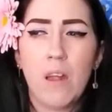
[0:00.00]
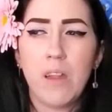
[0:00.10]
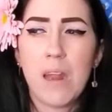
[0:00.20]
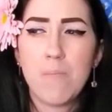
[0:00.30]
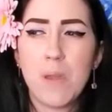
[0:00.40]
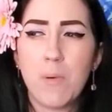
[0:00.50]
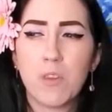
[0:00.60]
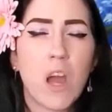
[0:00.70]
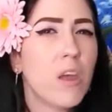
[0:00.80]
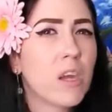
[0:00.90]
a lot of people,
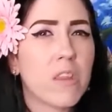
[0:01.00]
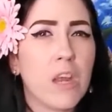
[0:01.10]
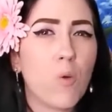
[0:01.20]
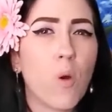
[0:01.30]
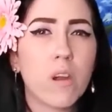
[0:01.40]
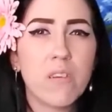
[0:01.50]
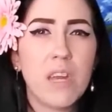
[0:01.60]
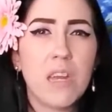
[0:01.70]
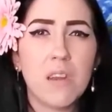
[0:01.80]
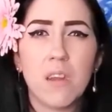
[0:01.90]
not only are they
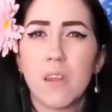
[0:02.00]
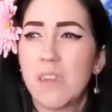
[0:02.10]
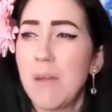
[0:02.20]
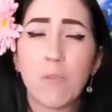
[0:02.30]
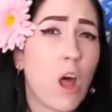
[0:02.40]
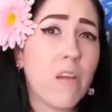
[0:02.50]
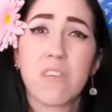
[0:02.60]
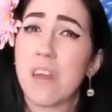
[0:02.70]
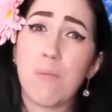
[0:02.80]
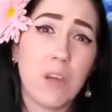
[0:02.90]
quarantined, they've
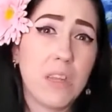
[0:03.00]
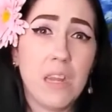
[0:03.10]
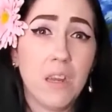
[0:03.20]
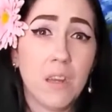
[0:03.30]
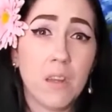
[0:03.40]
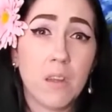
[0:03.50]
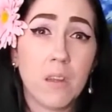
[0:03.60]
lost everything.